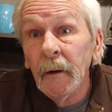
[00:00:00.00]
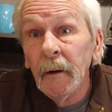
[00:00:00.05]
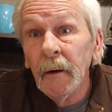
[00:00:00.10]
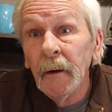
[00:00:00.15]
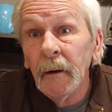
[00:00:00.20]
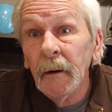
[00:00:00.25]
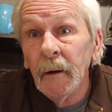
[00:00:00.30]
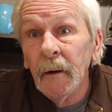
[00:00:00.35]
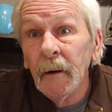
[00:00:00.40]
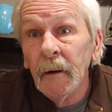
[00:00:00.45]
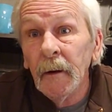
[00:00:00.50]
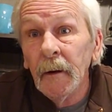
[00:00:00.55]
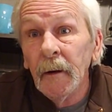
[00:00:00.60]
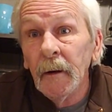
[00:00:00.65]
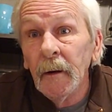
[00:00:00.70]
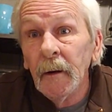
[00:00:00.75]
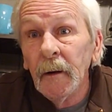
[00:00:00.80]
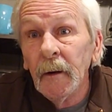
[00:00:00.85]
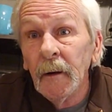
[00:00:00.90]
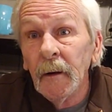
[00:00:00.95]

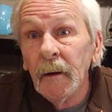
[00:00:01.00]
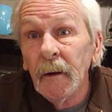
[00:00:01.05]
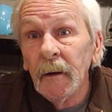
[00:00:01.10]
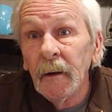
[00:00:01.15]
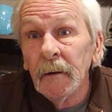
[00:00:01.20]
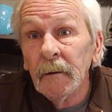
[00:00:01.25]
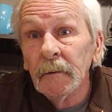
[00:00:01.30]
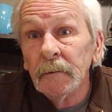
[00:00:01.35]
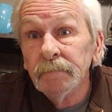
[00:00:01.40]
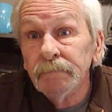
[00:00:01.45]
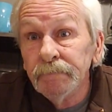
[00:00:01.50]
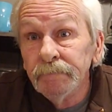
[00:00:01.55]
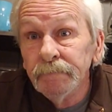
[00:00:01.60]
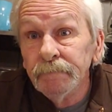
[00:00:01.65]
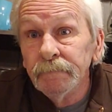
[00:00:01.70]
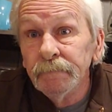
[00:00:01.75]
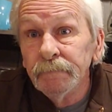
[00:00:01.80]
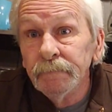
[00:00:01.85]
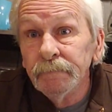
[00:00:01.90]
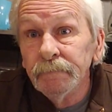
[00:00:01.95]

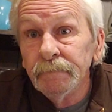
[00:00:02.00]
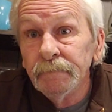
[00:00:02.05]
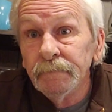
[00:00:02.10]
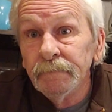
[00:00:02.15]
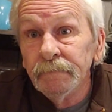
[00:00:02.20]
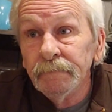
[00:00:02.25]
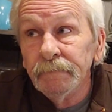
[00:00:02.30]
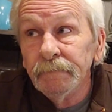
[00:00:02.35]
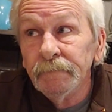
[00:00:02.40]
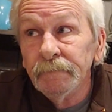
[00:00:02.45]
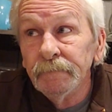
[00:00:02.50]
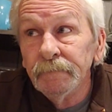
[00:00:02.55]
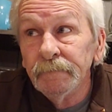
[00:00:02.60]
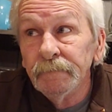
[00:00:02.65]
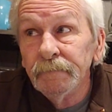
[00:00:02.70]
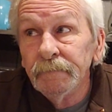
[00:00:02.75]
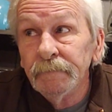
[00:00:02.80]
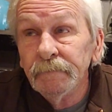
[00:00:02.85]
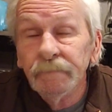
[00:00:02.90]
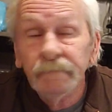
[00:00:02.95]

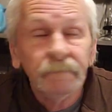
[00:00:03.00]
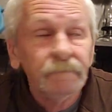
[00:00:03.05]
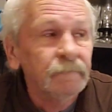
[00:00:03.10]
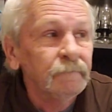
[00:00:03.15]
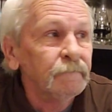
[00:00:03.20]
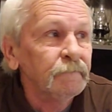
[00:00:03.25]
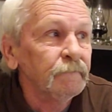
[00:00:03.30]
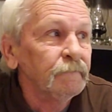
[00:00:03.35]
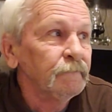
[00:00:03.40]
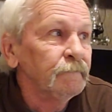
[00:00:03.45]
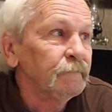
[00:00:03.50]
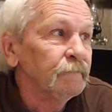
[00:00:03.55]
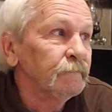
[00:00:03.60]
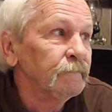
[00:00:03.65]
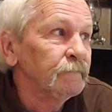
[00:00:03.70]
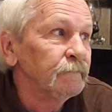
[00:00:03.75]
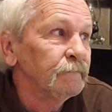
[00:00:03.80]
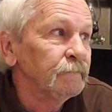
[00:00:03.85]
No one is speaking in this clip.